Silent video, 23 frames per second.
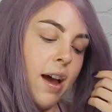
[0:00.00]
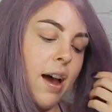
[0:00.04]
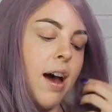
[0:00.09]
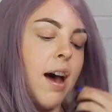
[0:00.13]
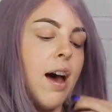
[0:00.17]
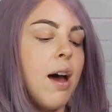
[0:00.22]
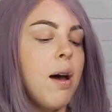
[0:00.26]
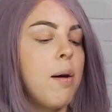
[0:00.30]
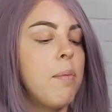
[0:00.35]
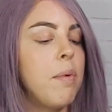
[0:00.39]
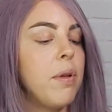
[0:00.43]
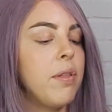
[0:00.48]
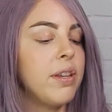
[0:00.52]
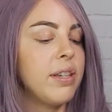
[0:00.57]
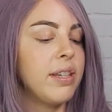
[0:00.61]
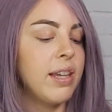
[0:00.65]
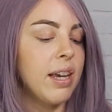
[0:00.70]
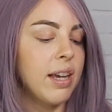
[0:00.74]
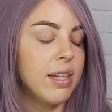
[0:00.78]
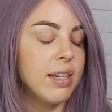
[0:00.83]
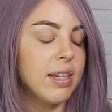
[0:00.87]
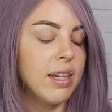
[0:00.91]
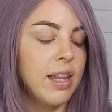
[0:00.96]
The
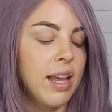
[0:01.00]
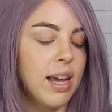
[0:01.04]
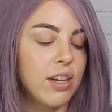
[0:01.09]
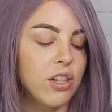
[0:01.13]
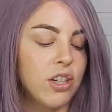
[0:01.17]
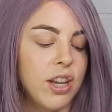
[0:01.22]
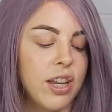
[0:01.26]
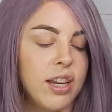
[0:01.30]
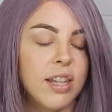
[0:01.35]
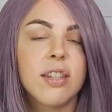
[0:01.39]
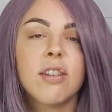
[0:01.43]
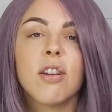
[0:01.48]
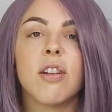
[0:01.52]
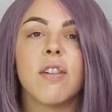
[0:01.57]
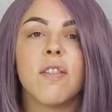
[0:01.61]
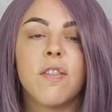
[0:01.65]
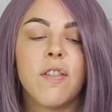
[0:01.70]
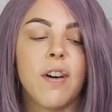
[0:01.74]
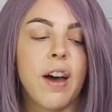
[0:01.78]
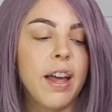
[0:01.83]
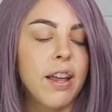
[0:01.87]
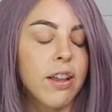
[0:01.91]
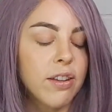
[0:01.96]
second to last shade is called
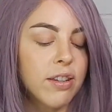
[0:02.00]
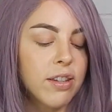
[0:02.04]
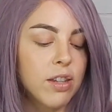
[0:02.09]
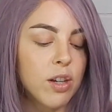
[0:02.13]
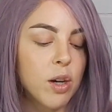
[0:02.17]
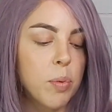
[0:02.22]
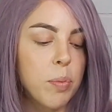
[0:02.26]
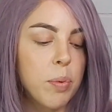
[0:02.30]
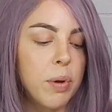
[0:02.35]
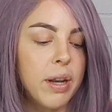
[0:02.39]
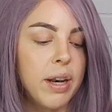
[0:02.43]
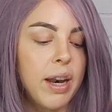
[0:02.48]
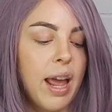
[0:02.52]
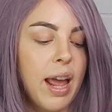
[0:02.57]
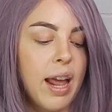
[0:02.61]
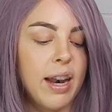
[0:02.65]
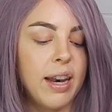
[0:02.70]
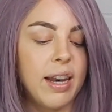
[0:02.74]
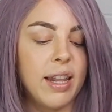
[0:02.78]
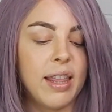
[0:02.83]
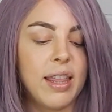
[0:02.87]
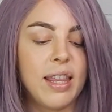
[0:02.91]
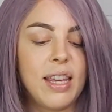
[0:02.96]
Vile Serpent,
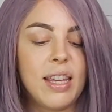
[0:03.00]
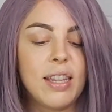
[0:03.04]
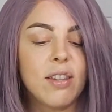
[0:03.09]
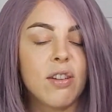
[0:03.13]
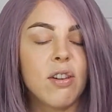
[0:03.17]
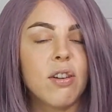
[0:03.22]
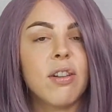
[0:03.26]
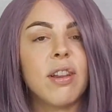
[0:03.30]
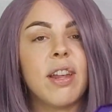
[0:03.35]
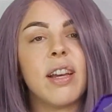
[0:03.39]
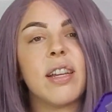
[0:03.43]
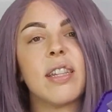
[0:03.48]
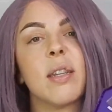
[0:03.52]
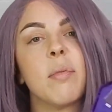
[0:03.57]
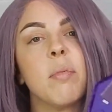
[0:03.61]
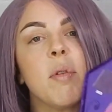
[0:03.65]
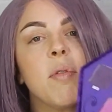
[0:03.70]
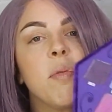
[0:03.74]
and these are like some